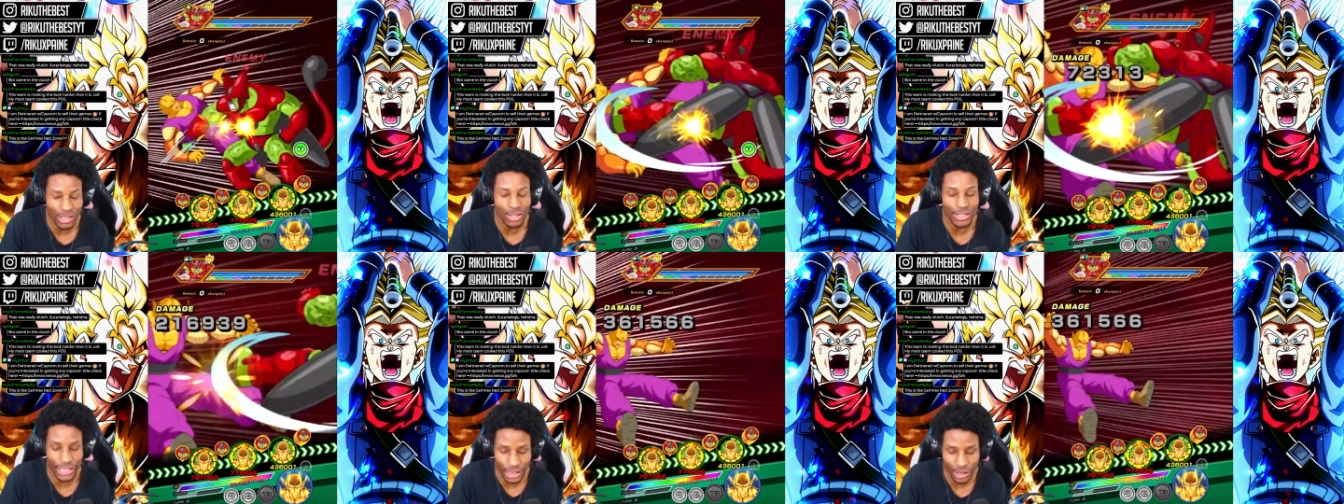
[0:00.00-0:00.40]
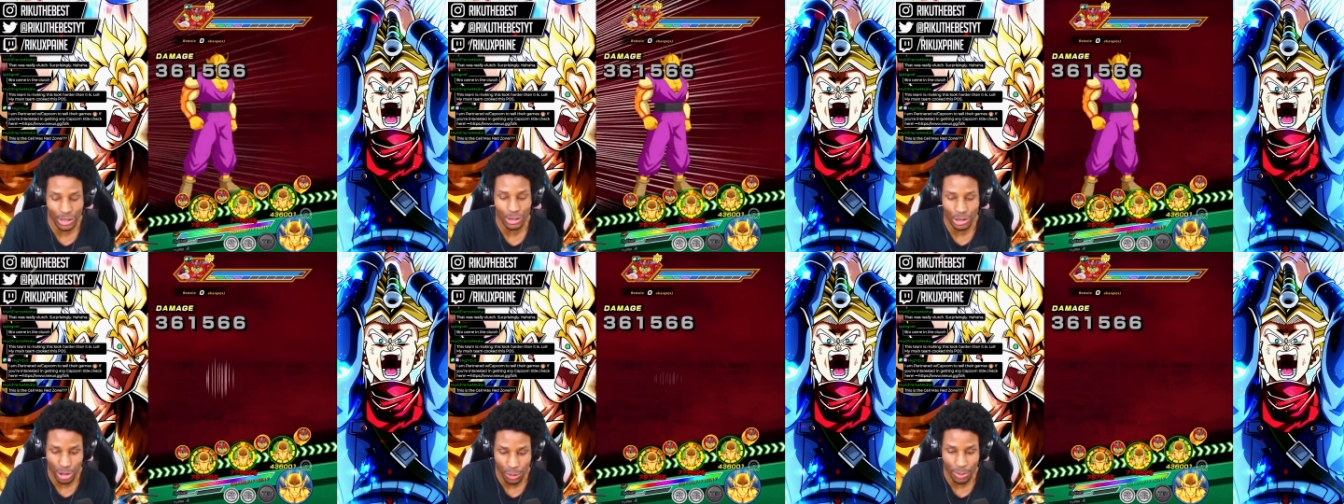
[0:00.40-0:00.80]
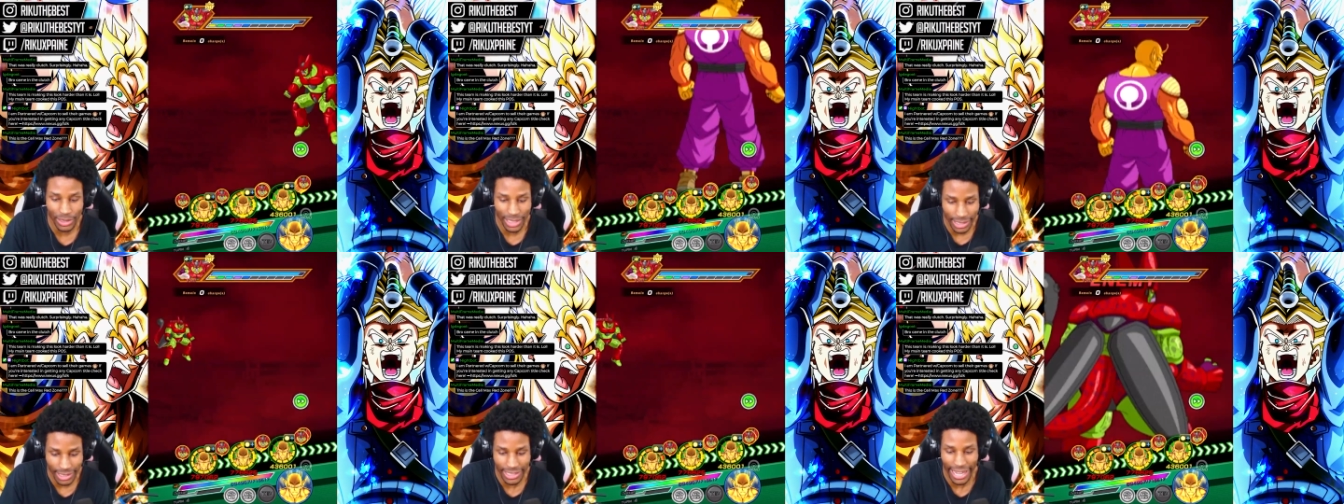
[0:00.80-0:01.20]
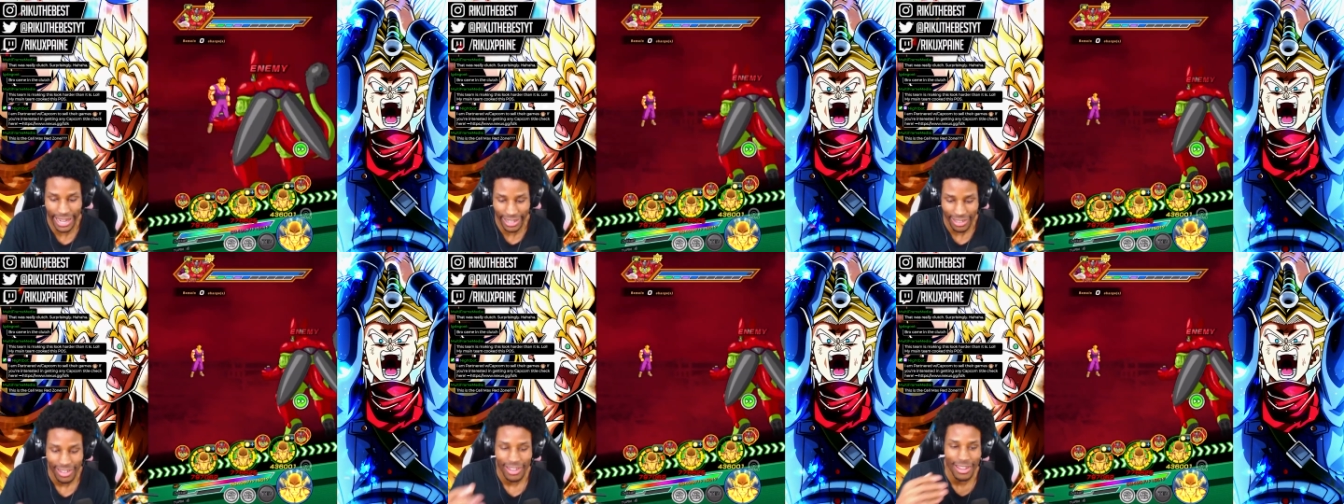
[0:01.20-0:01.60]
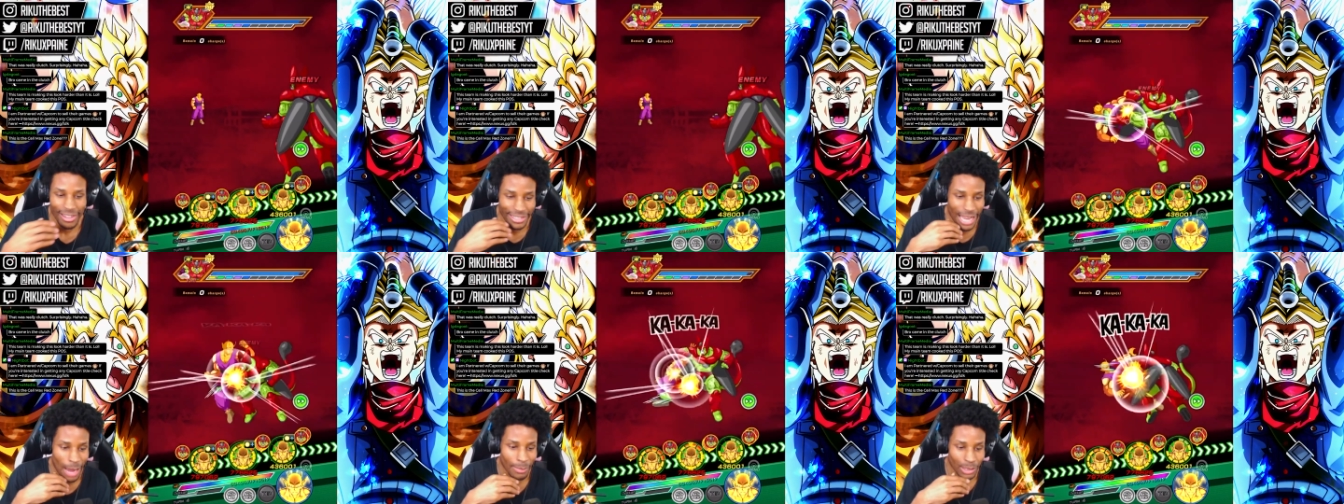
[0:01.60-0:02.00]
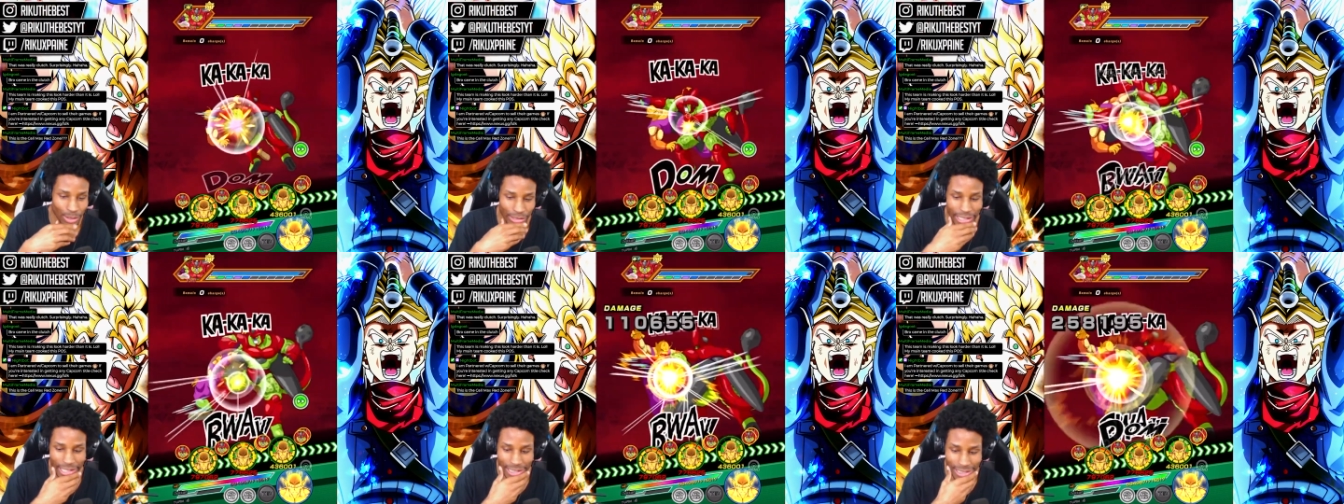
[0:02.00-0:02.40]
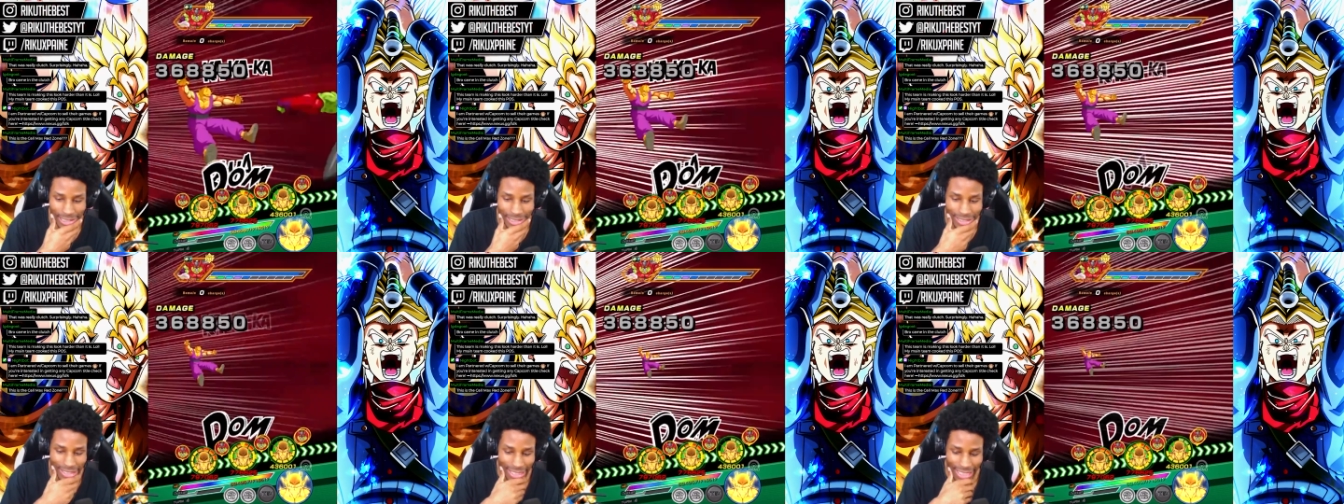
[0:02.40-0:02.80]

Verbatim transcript: to additional super to stack damage reduction.